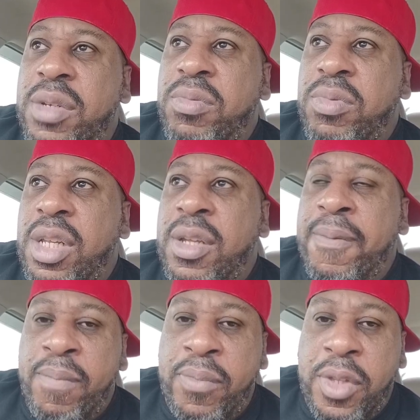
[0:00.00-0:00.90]
really
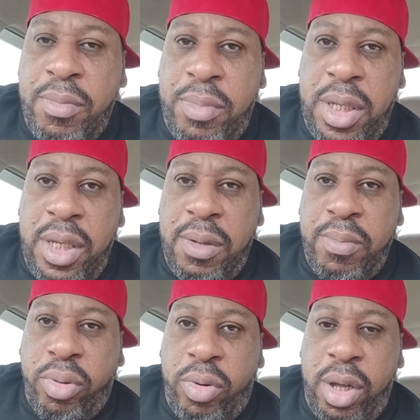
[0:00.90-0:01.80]
be in
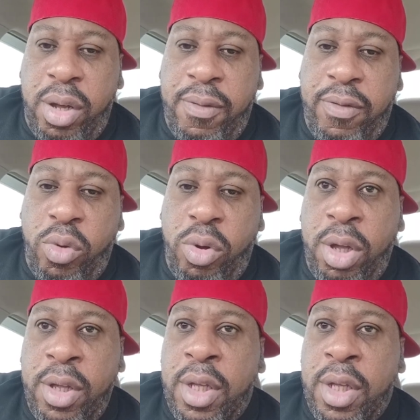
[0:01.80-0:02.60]
prayer for